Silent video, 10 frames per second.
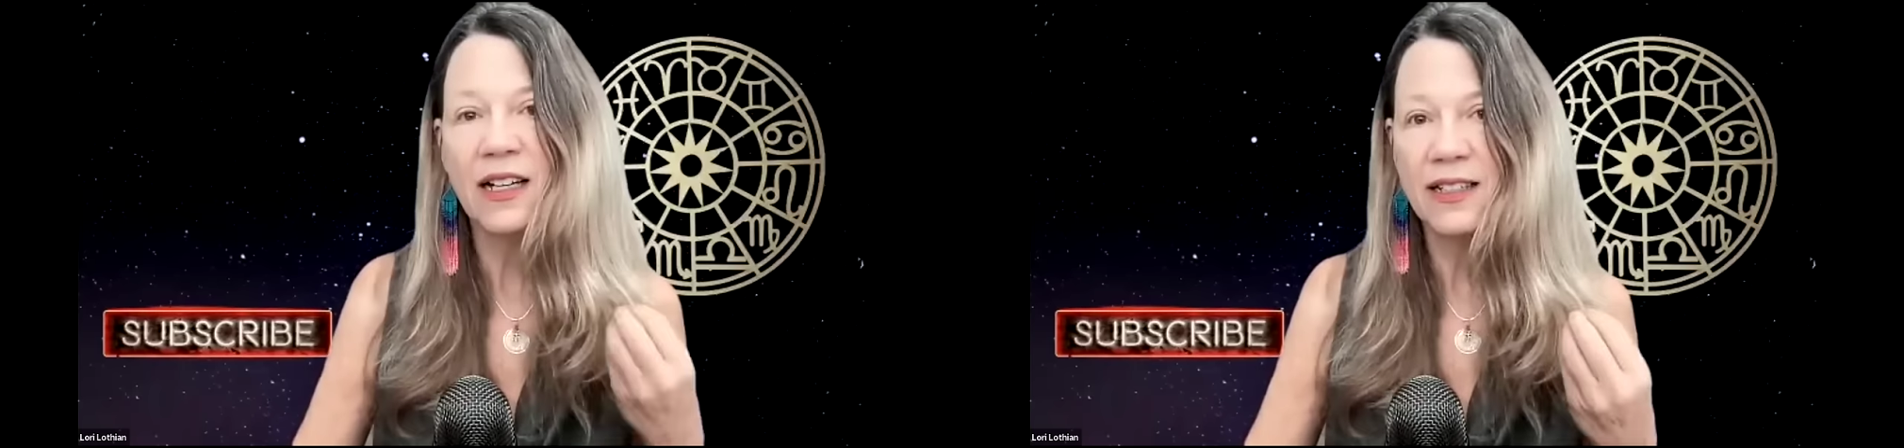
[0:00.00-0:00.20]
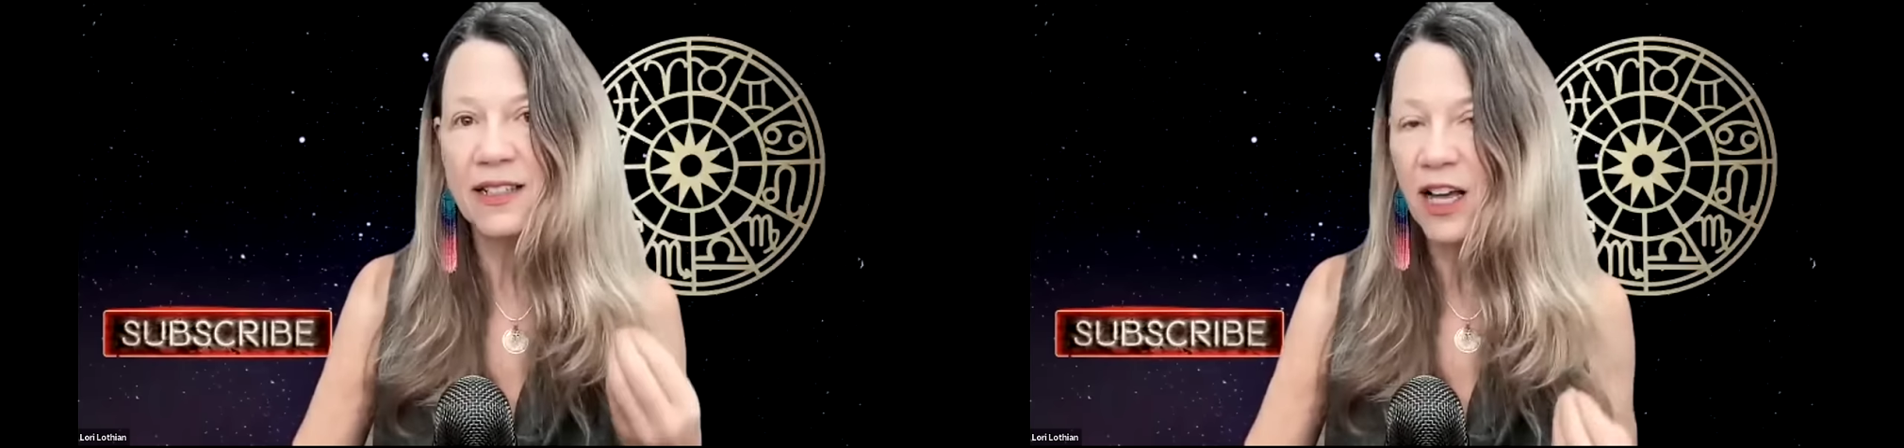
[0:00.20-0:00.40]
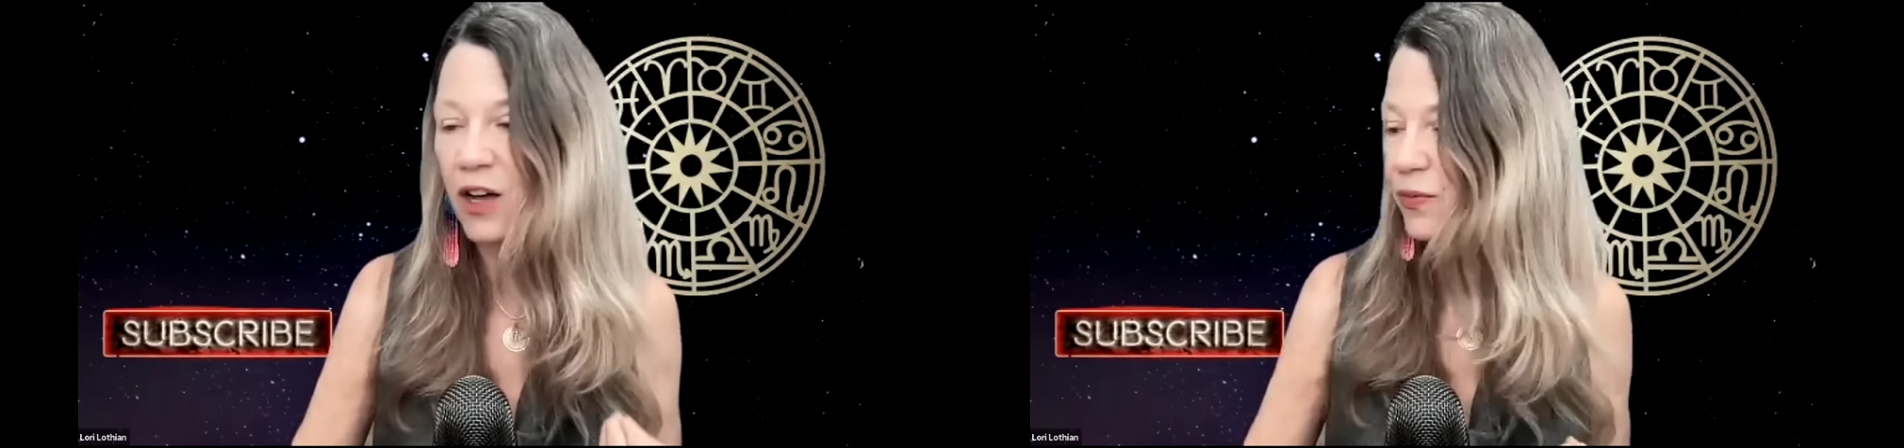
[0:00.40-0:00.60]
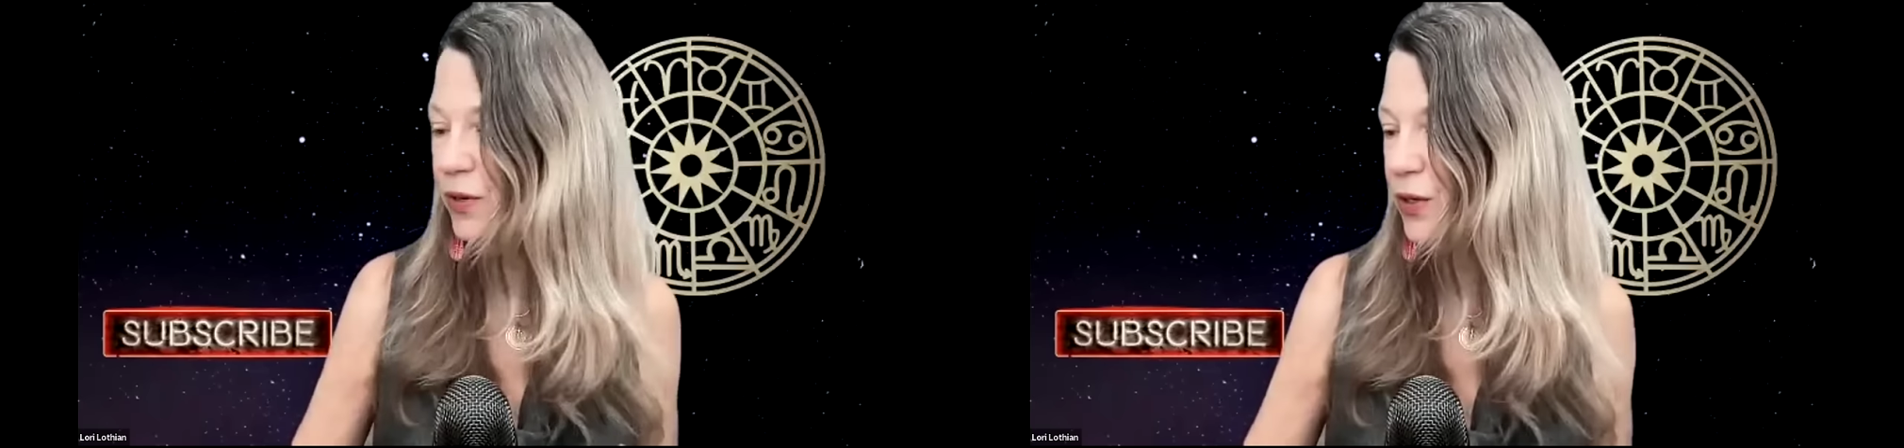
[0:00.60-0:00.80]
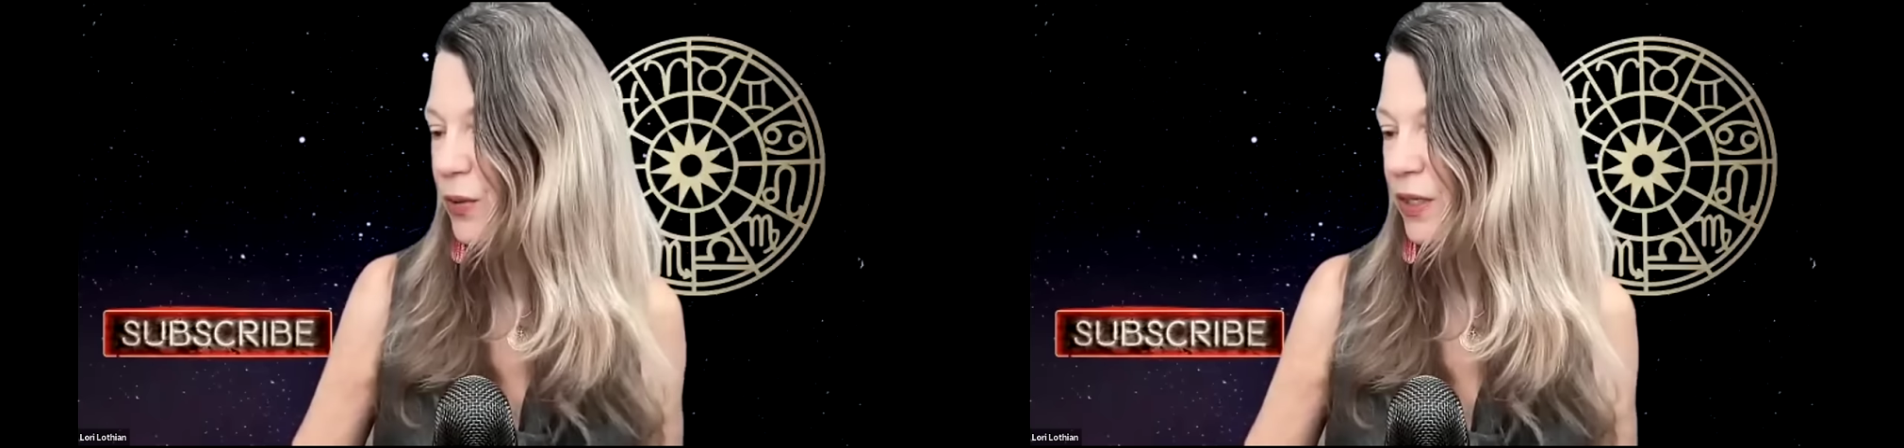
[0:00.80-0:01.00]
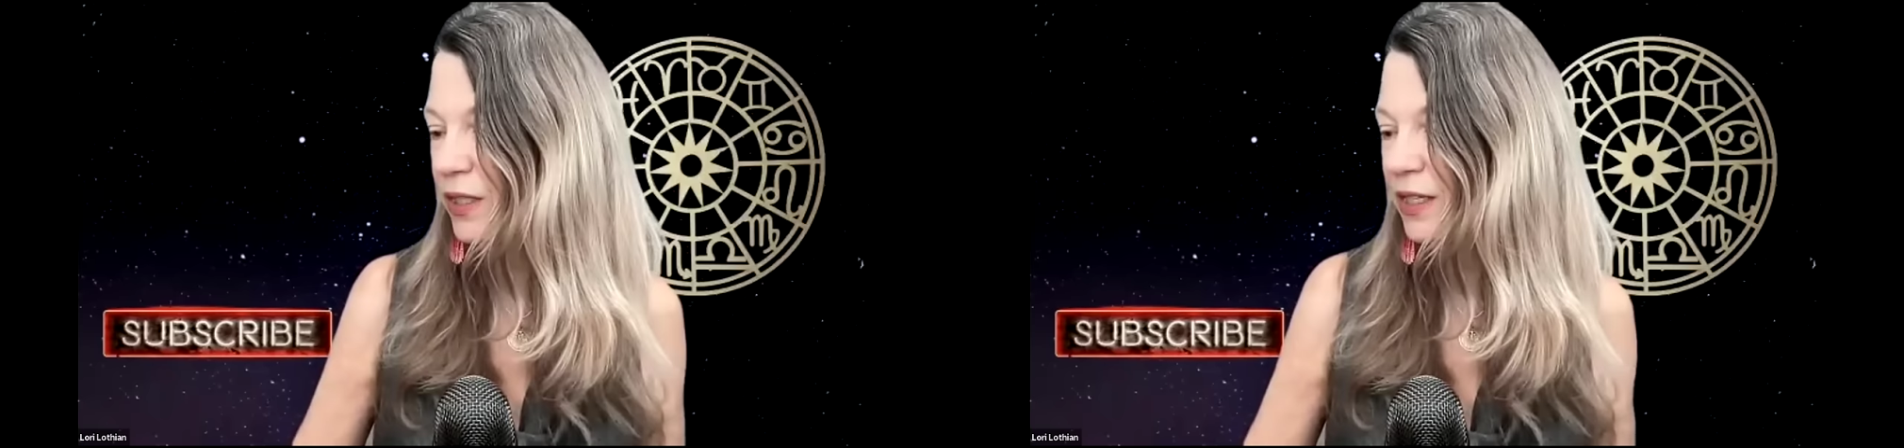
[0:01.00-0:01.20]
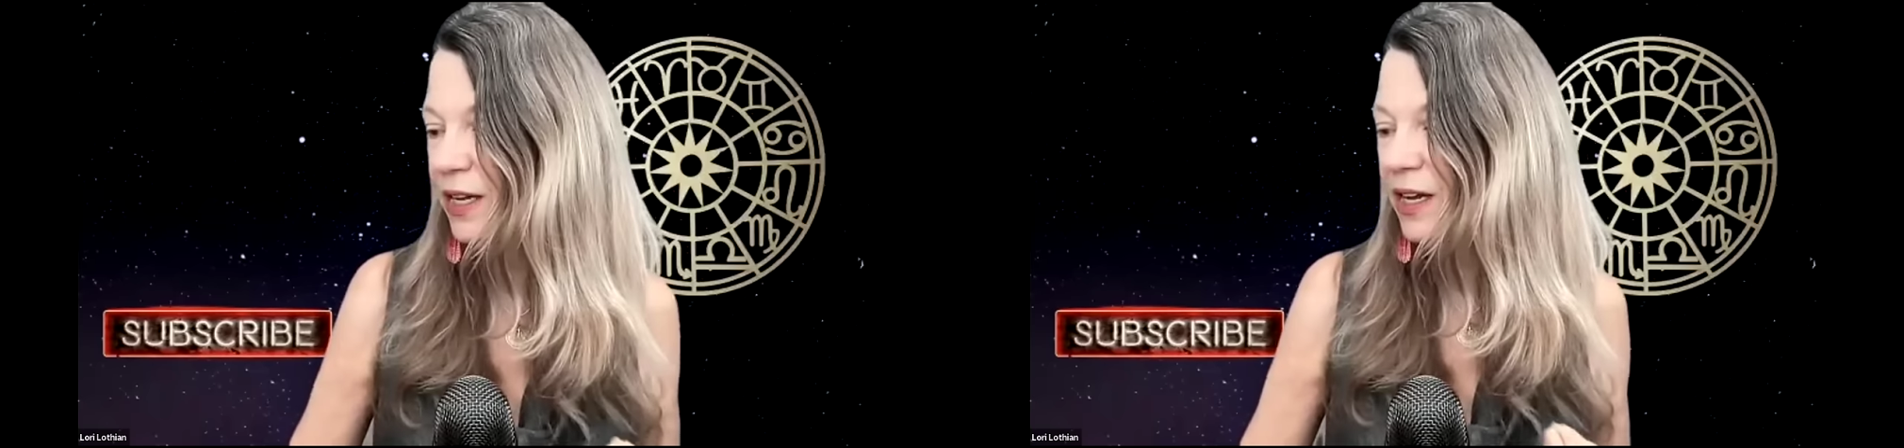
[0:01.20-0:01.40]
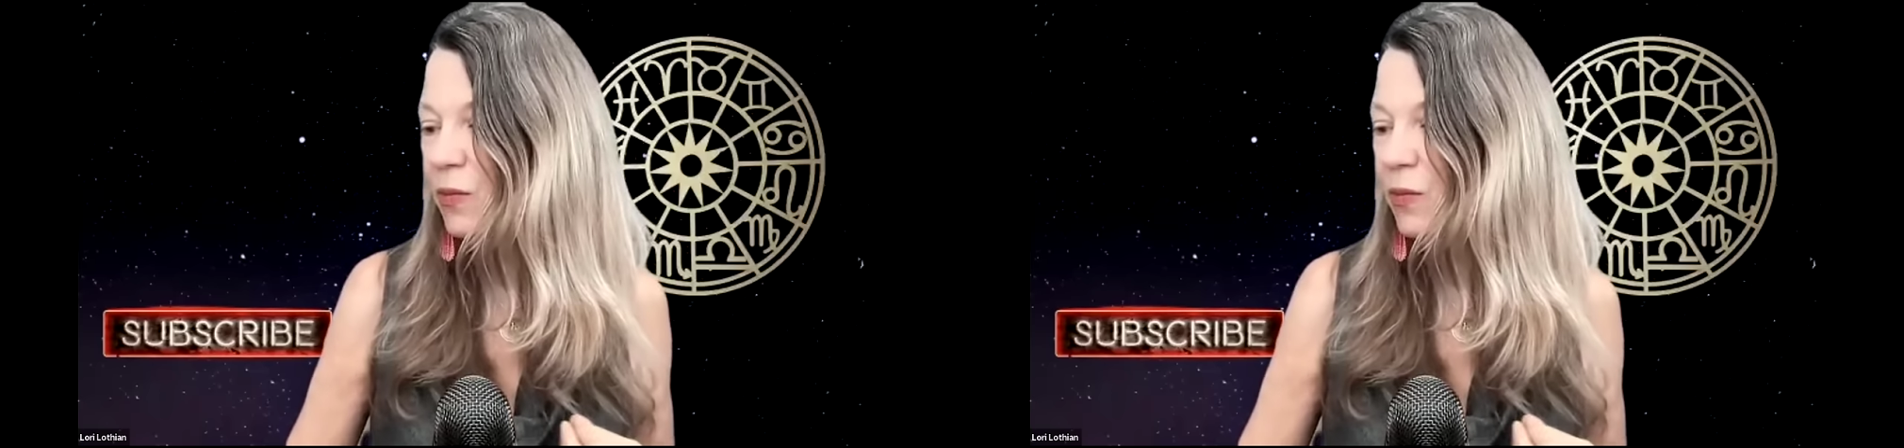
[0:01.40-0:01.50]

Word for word: and self renewal.